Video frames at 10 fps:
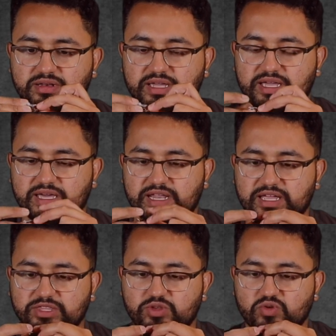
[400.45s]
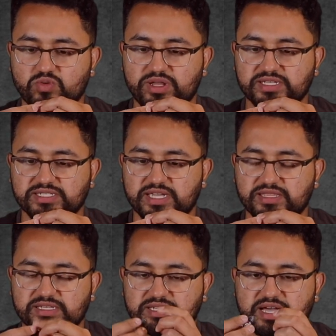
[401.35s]
And I do want to say
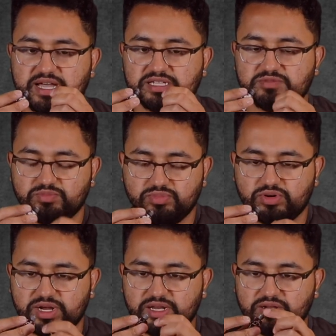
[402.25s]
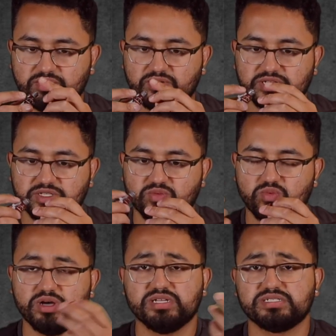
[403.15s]
this guy is brand new, because he
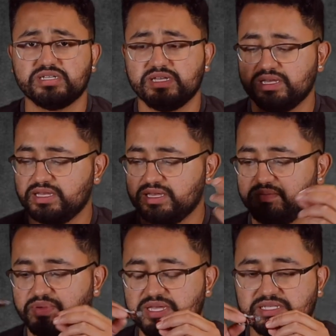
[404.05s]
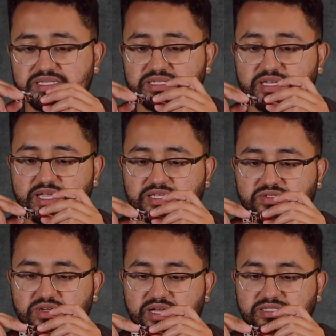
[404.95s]
was in pieces, as
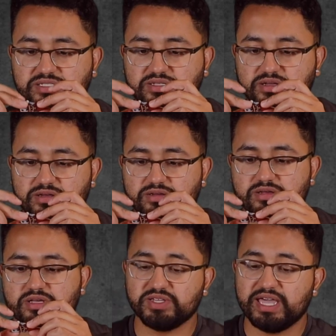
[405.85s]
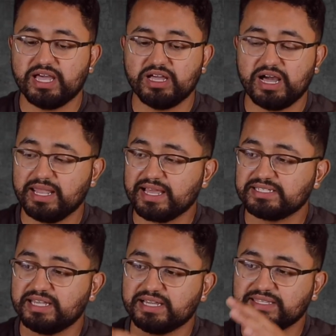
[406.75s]
you guys saw. So yeah, like I
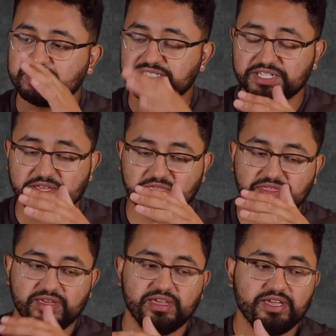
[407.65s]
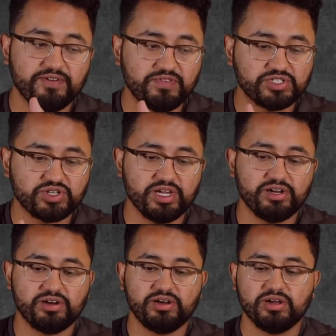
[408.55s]
said, I got the Sith
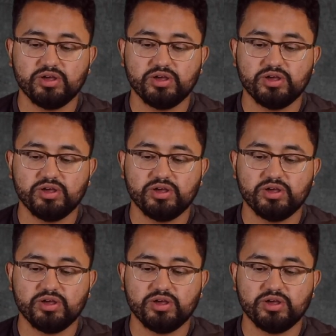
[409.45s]
Infiltrator.